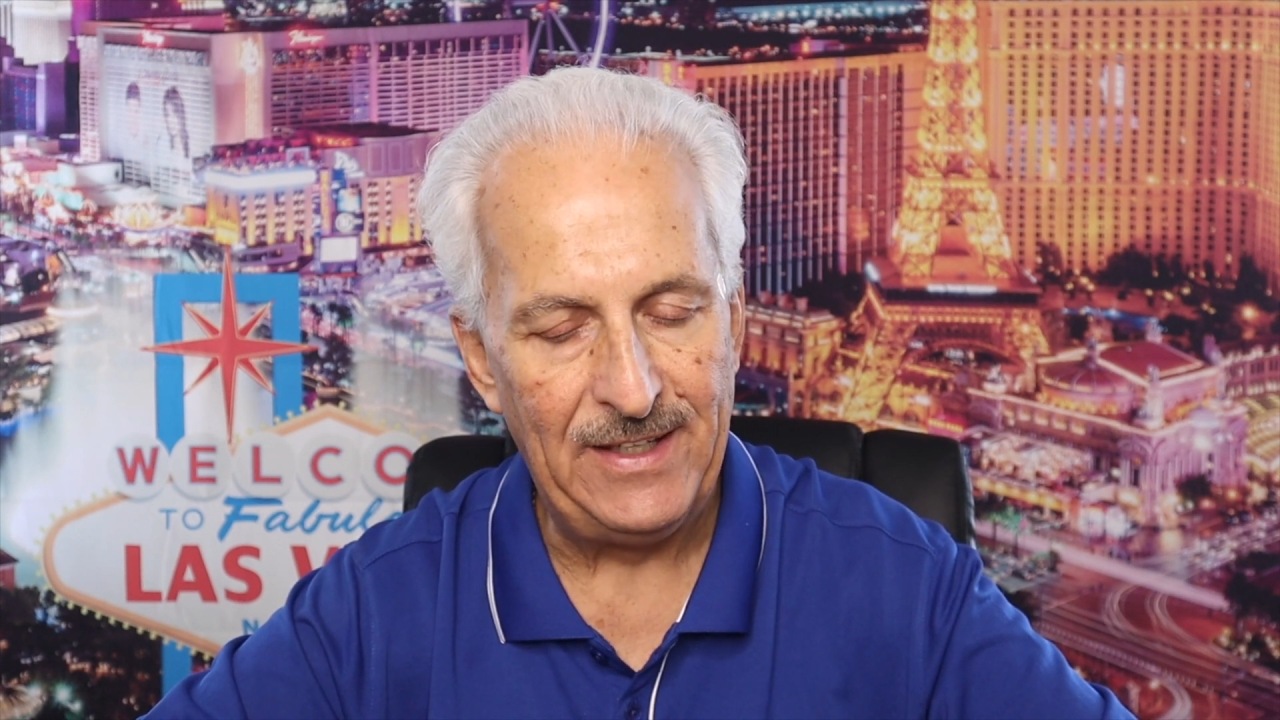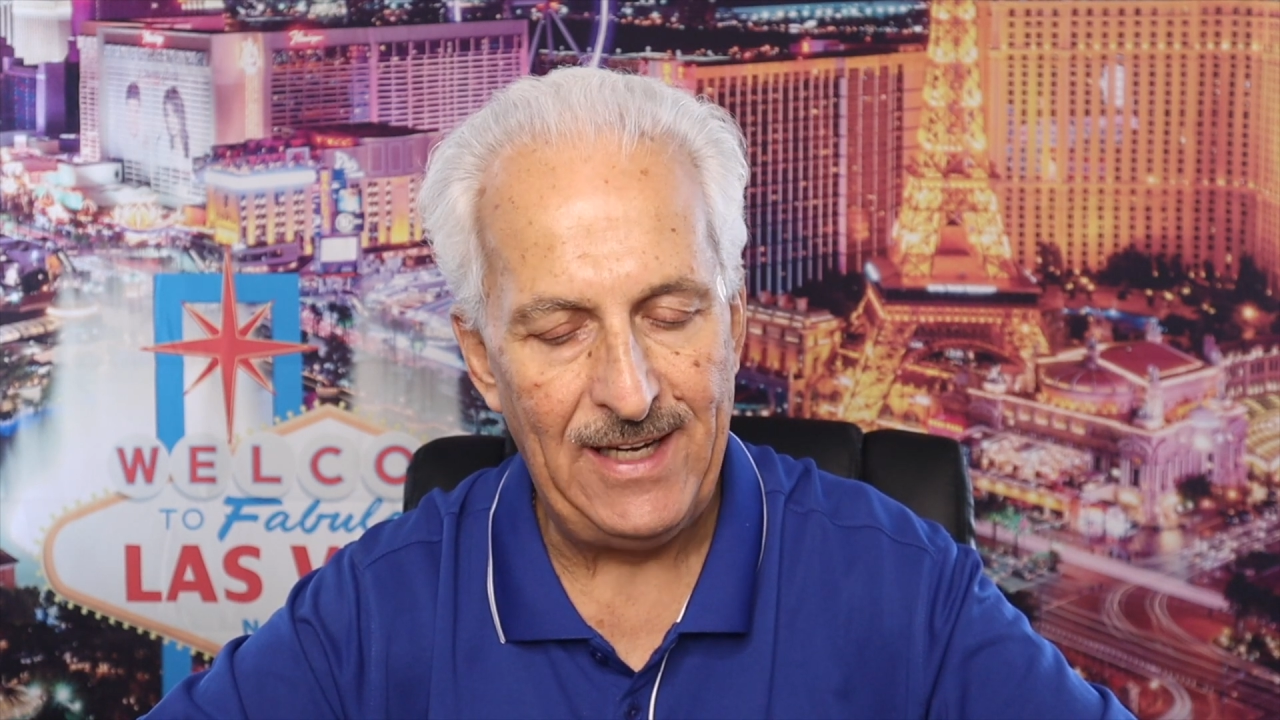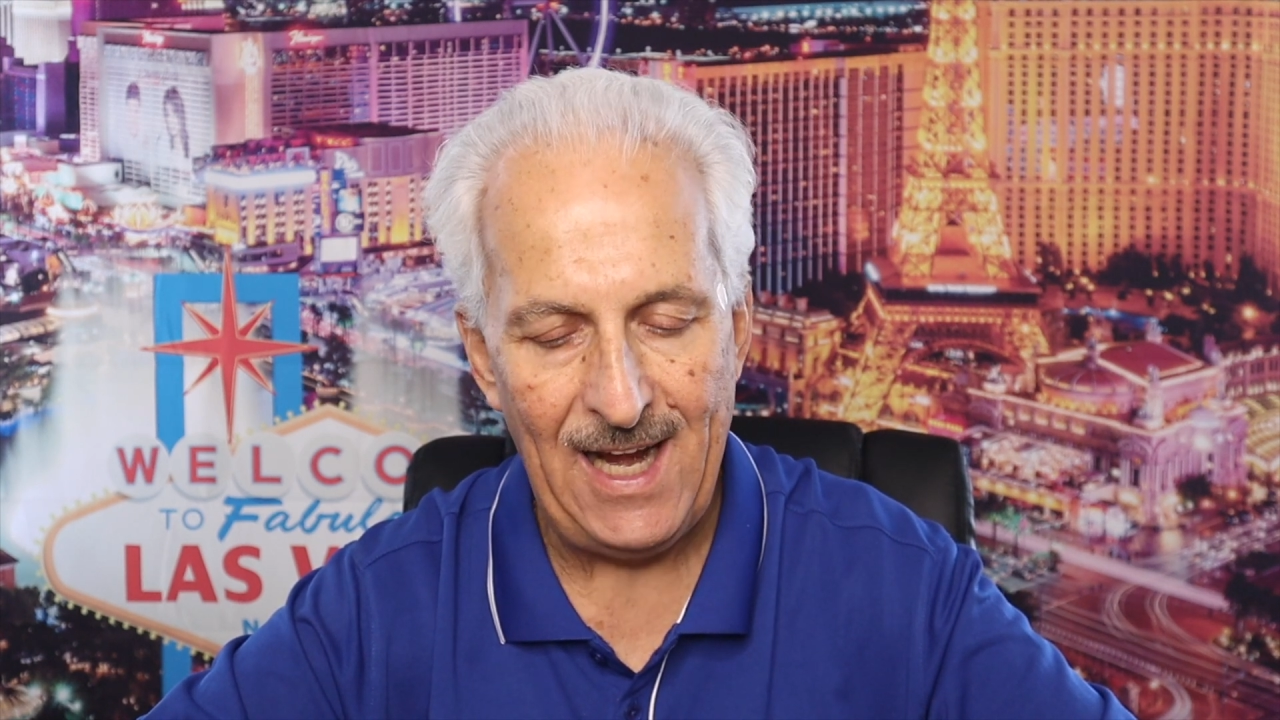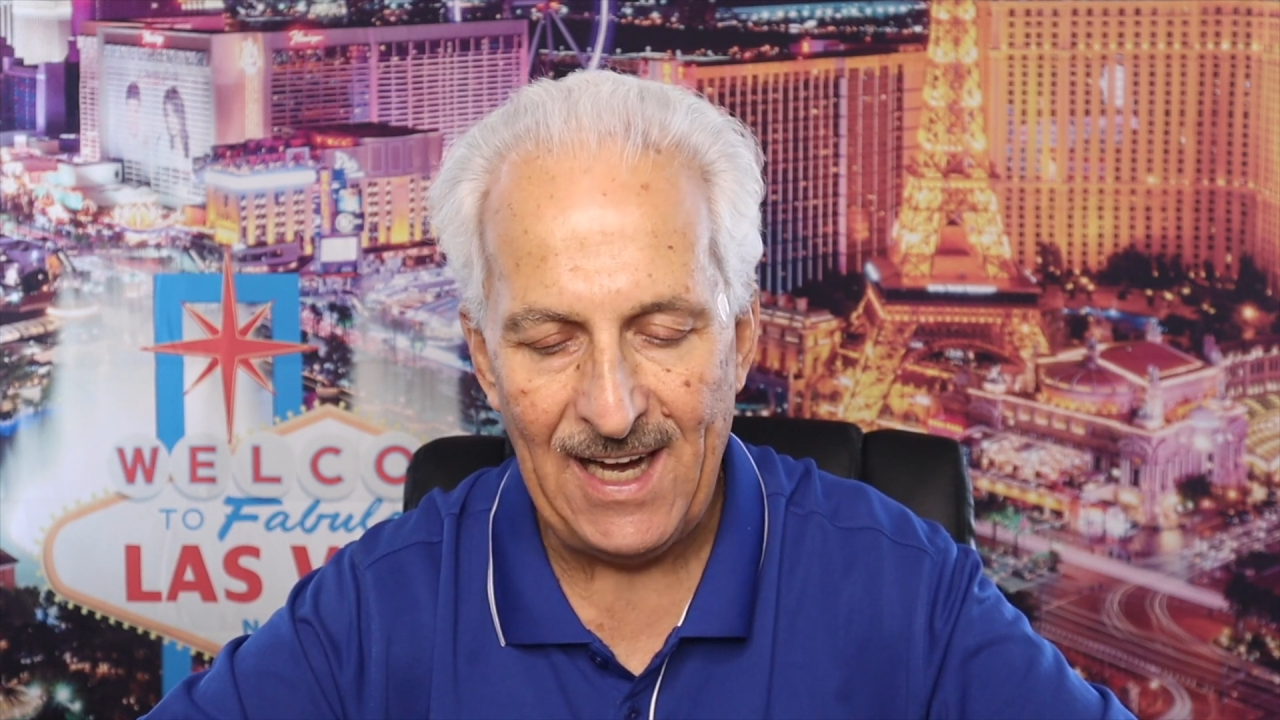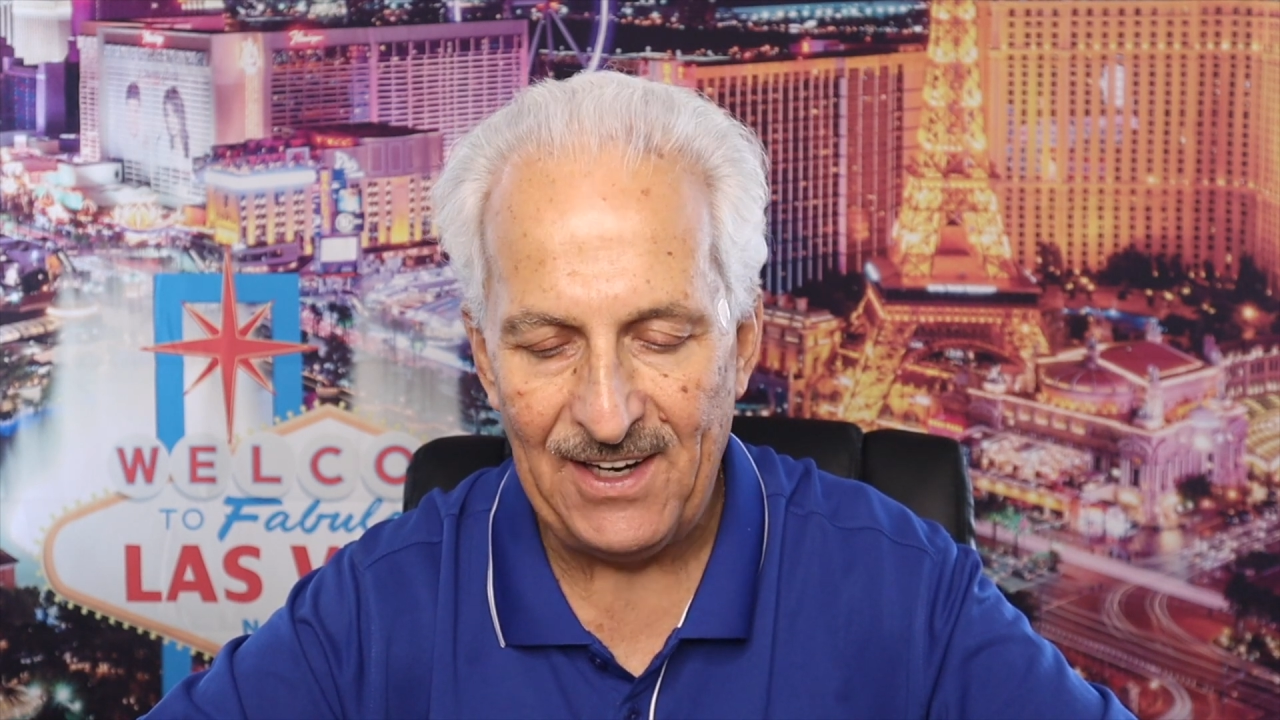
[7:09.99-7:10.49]

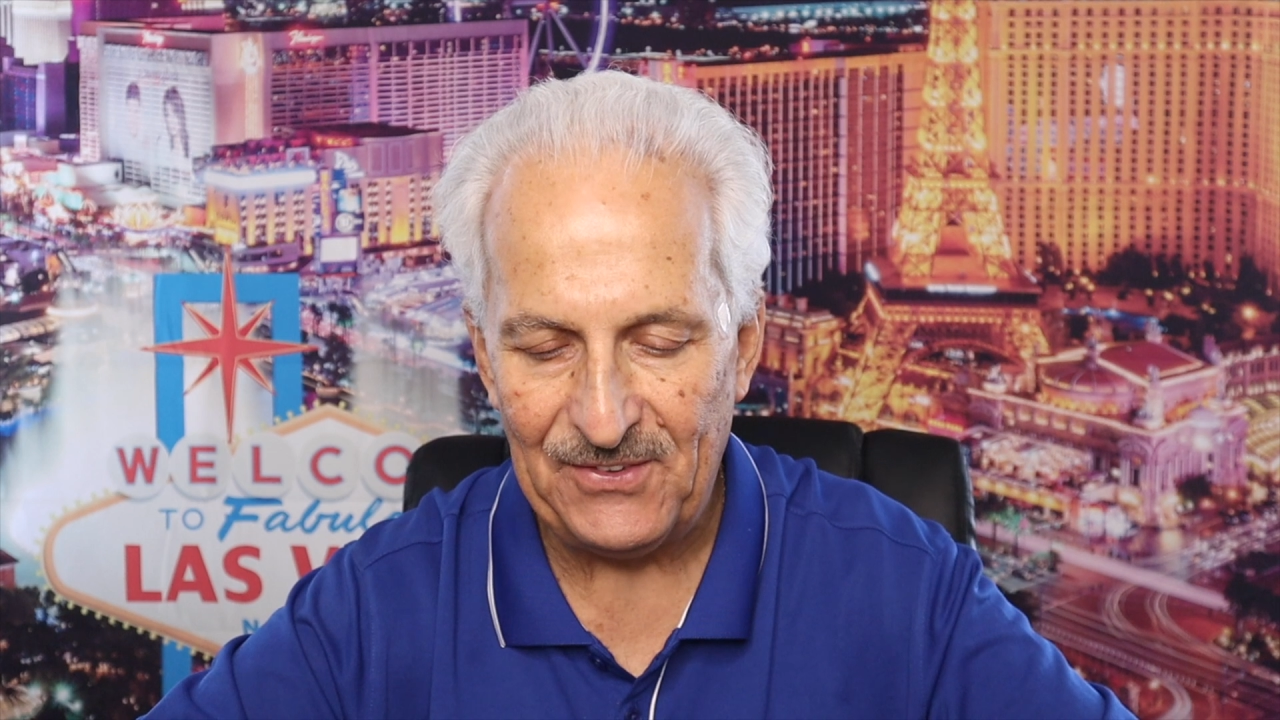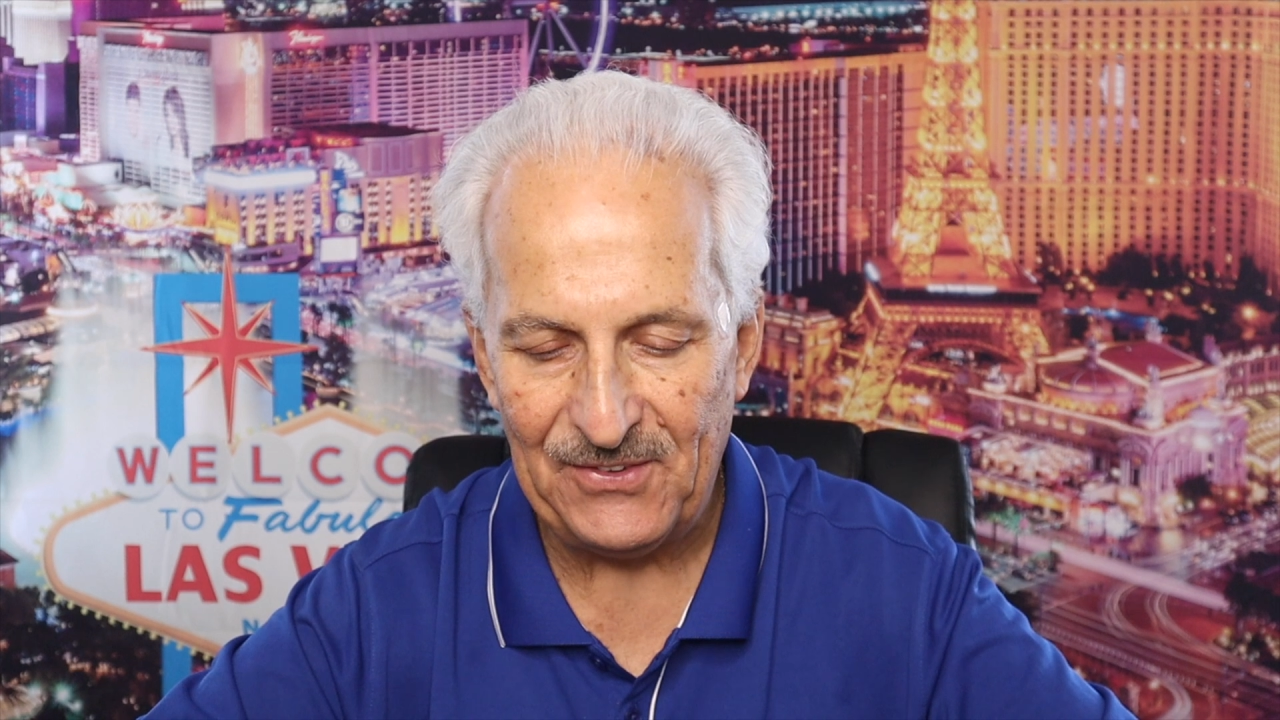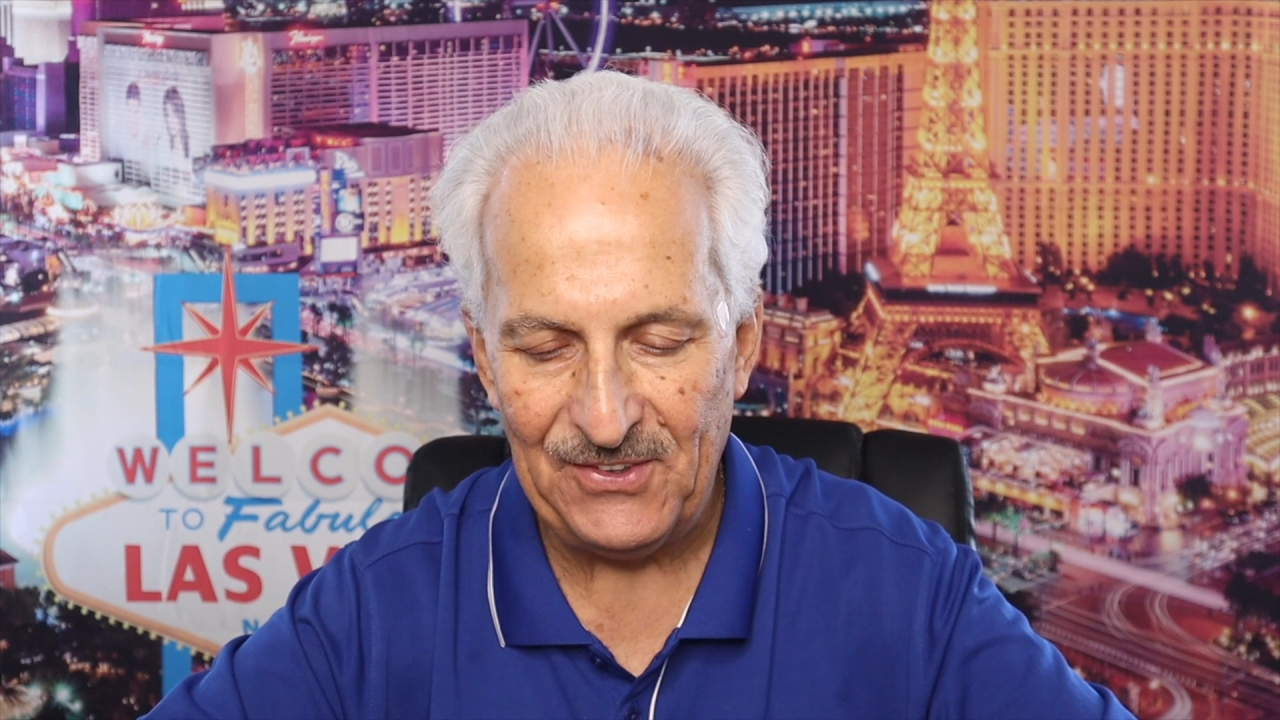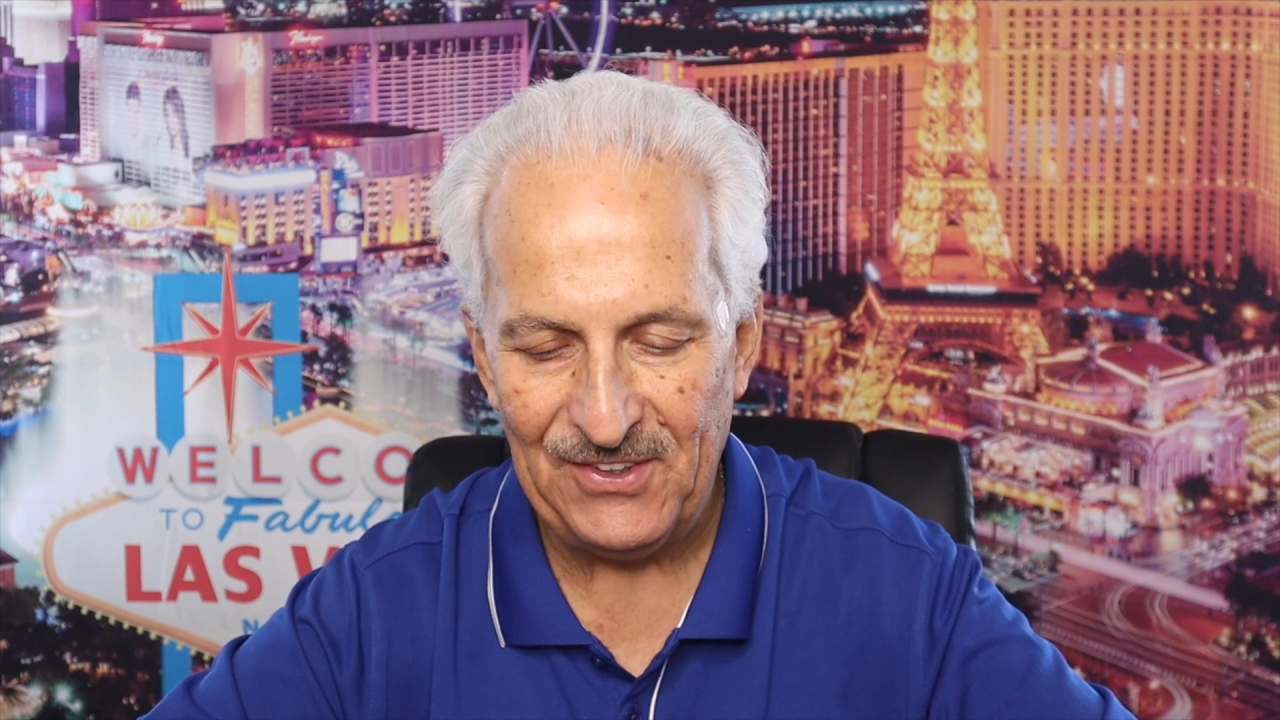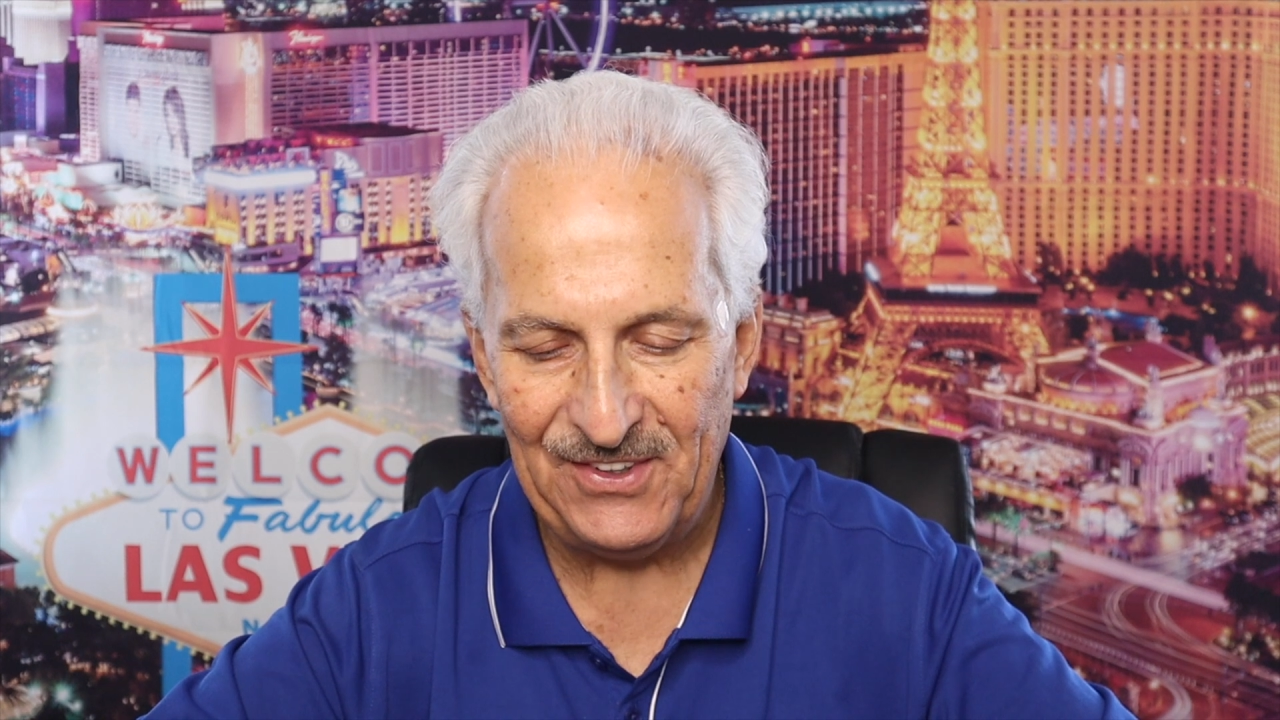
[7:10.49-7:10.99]
days.